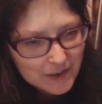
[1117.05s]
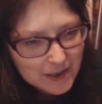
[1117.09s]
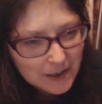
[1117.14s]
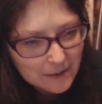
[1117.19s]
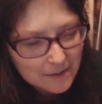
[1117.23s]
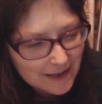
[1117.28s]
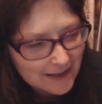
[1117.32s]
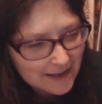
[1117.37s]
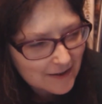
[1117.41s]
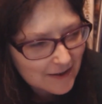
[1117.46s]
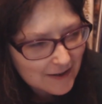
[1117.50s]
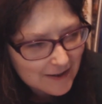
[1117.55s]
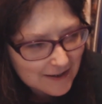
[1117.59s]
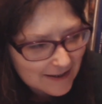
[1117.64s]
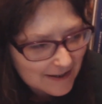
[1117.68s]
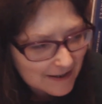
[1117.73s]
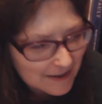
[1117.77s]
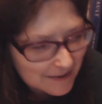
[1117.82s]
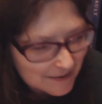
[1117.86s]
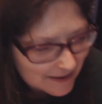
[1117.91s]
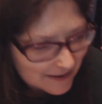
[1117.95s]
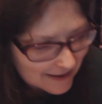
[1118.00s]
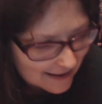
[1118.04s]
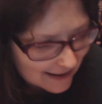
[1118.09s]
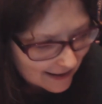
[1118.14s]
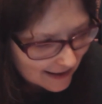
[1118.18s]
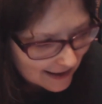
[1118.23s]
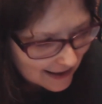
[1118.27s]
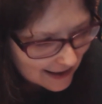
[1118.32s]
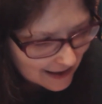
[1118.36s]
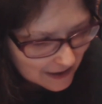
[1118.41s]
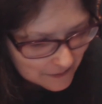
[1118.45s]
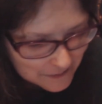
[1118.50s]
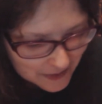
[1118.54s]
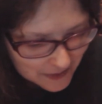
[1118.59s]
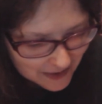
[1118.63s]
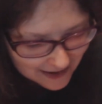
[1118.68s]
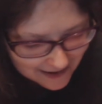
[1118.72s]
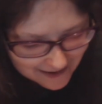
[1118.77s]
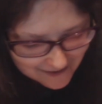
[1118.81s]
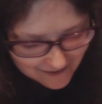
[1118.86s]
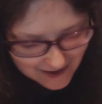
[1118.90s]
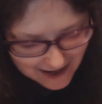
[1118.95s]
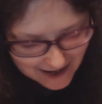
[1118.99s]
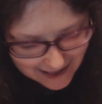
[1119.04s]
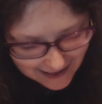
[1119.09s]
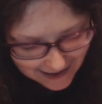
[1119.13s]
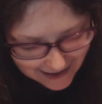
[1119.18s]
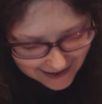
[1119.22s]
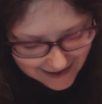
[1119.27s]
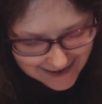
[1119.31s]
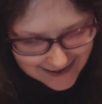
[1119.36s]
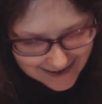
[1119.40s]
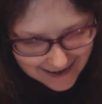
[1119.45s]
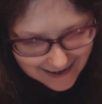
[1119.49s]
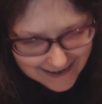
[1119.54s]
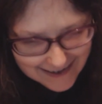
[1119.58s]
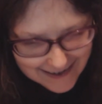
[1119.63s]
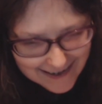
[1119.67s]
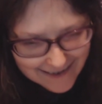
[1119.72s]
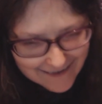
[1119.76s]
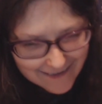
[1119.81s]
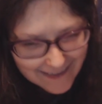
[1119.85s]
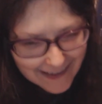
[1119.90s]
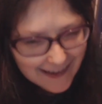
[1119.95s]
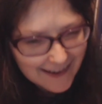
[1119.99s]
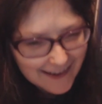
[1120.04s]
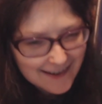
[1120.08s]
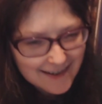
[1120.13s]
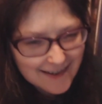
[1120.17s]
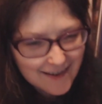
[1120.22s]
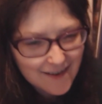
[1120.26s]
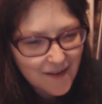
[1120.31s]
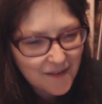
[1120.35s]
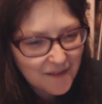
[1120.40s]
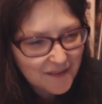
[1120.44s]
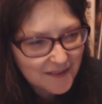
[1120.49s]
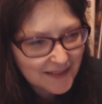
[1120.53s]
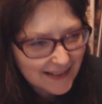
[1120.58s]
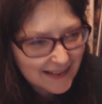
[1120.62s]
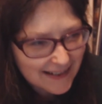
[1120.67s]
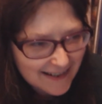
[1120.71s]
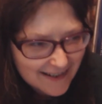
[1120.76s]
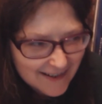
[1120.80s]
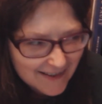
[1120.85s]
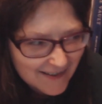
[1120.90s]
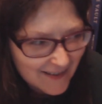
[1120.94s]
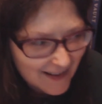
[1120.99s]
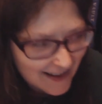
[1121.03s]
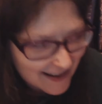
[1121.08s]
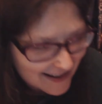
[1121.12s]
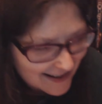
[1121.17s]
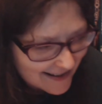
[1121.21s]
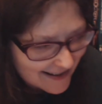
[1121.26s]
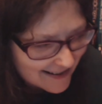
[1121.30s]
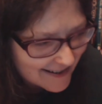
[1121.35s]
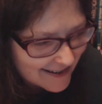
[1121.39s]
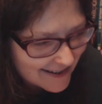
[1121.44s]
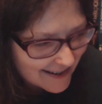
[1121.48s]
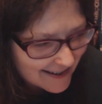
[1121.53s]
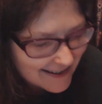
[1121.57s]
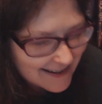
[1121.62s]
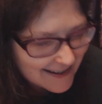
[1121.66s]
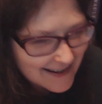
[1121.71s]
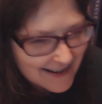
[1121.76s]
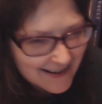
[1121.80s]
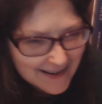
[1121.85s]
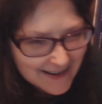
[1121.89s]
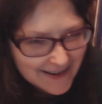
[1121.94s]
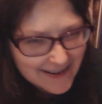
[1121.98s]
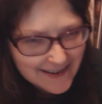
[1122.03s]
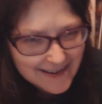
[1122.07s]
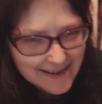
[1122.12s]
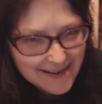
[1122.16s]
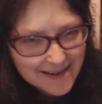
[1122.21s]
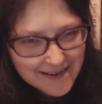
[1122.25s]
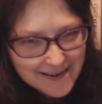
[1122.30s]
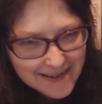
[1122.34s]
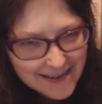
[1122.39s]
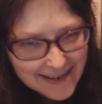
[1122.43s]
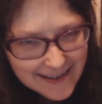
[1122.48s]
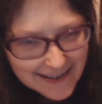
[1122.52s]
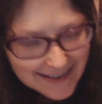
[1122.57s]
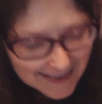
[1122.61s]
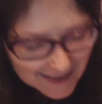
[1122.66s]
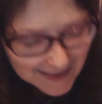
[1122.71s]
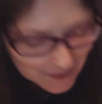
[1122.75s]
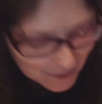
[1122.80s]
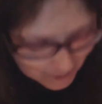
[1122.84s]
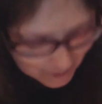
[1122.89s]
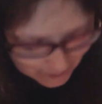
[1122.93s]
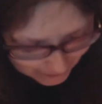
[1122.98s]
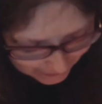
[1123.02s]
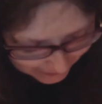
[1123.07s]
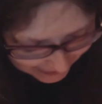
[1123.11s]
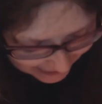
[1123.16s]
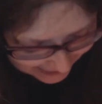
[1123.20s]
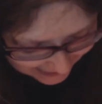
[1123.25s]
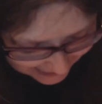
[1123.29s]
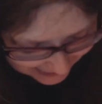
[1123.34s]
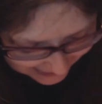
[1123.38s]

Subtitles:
so he just used, but then he realised she thinks Cockney is strange, so he just uses normal